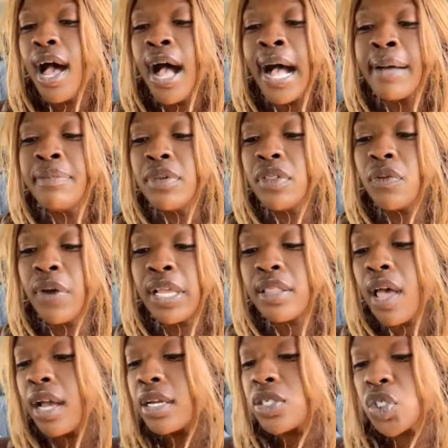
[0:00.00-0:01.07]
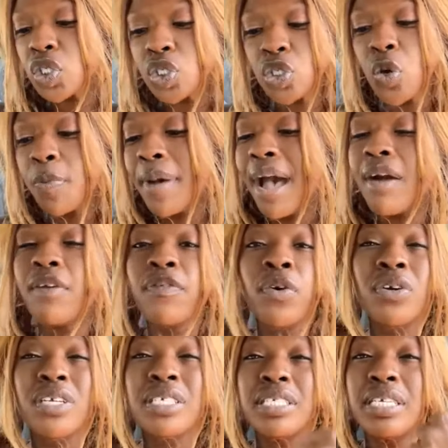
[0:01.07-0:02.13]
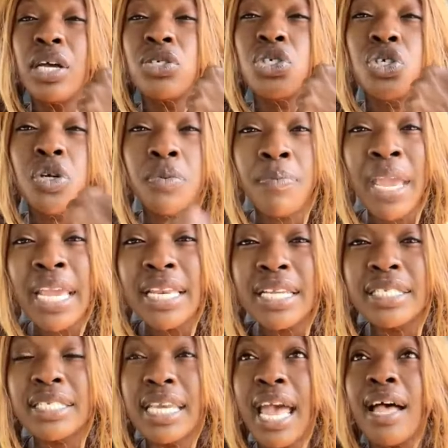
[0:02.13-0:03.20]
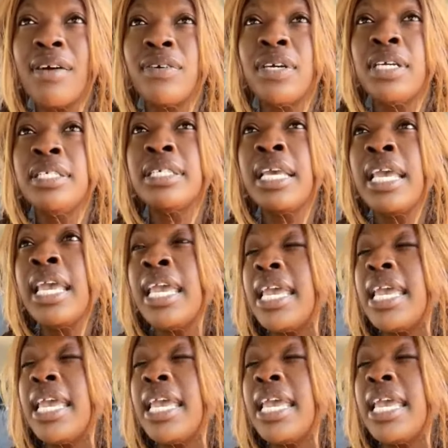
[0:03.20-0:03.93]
Um, the weight log is just so powerful because it tells you your maintenance calories.